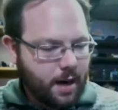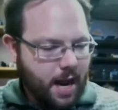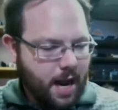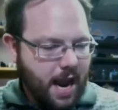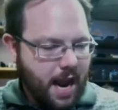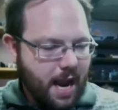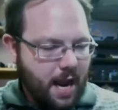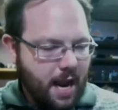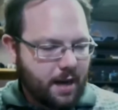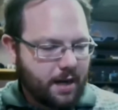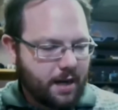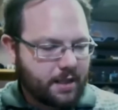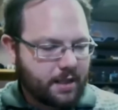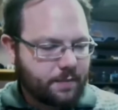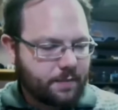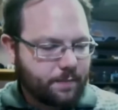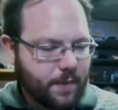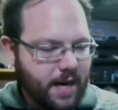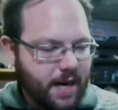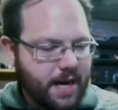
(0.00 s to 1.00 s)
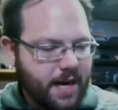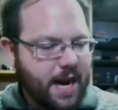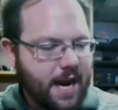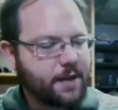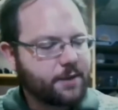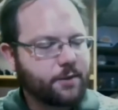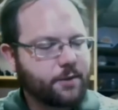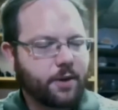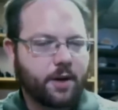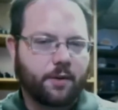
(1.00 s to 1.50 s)
And it's speed
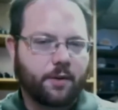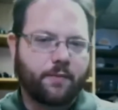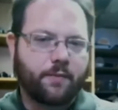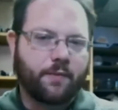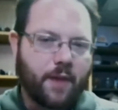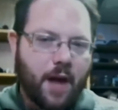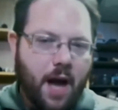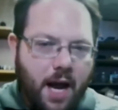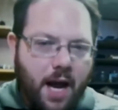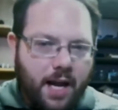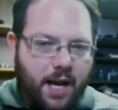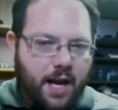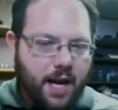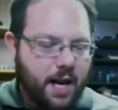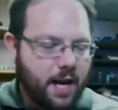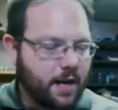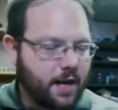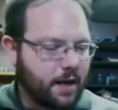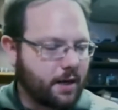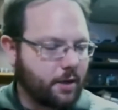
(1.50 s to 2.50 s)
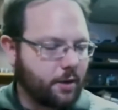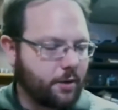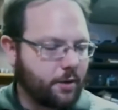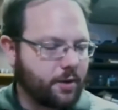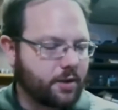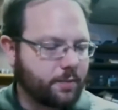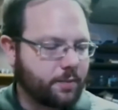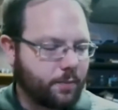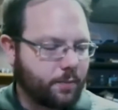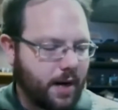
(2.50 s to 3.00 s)
8, so it can fly in, it can do the
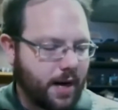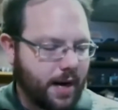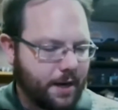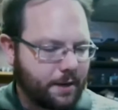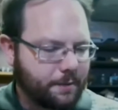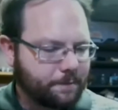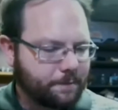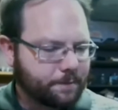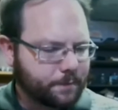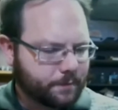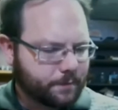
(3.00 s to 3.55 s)
spray.